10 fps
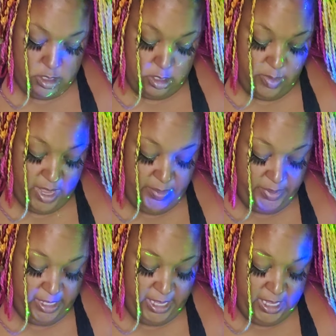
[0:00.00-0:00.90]
So my
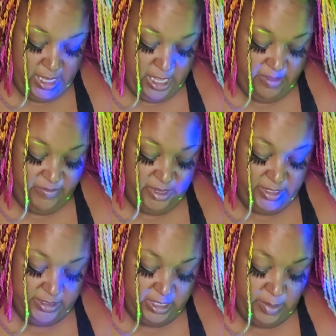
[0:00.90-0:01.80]
planting
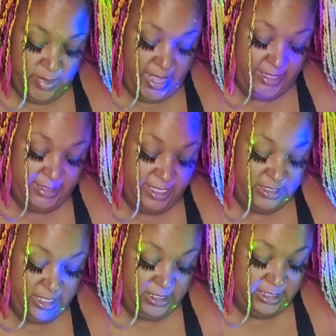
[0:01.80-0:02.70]
evidence in the
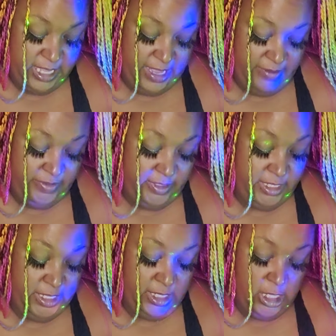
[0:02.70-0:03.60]
mindset is
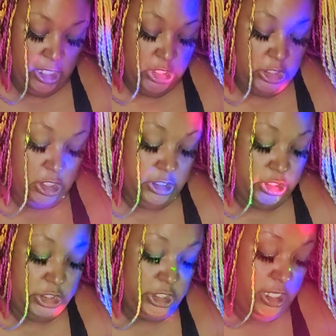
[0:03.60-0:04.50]
everything.
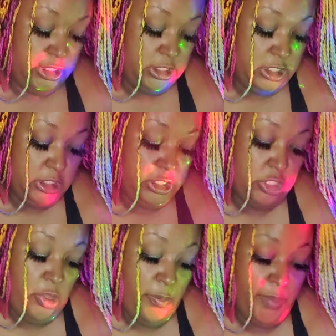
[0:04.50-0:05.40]
Nothing changes
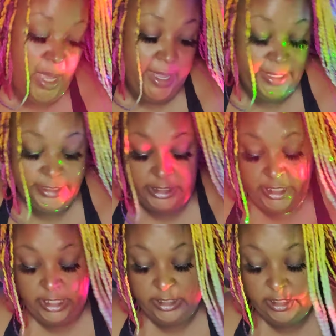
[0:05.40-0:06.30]
until your mind
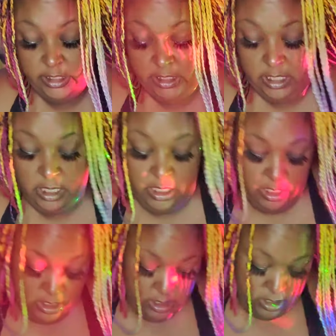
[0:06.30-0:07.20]
changes here.
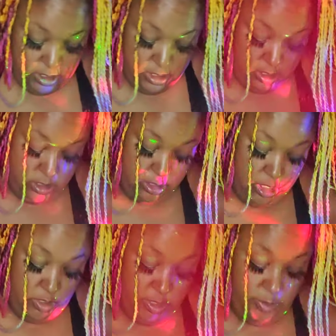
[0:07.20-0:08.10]

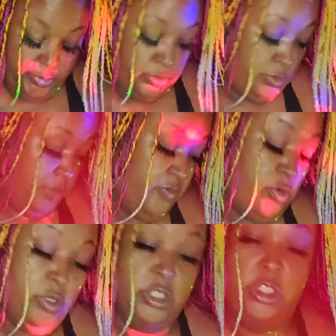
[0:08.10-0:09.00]
So in a few, if
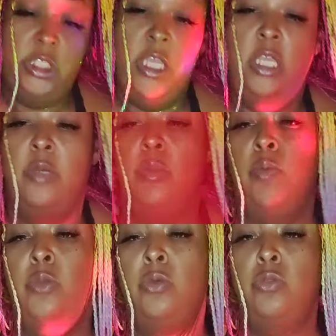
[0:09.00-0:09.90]
you're gonna stay
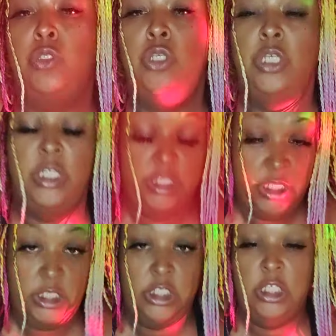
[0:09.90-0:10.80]
immune to your
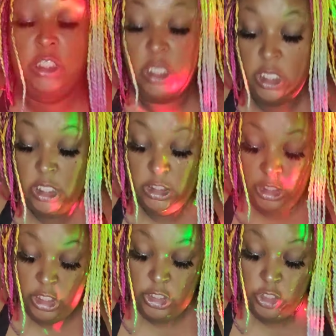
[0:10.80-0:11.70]
addictions,
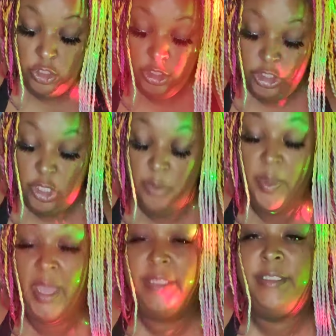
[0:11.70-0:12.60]
then you, your
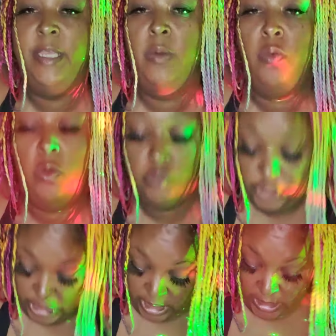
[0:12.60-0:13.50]
mindset won't
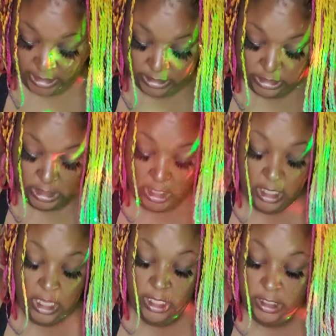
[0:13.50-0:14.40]
change,
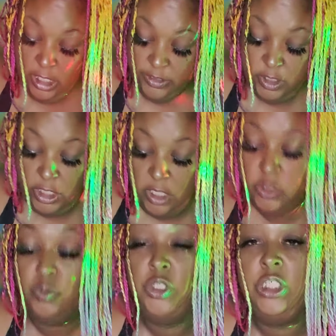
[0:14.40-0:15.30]
and nothing
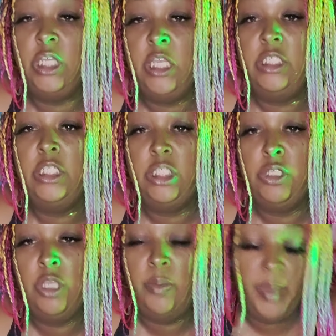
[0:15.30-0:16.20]
else will change
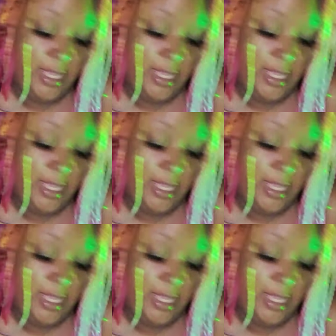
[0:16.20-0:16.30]
until your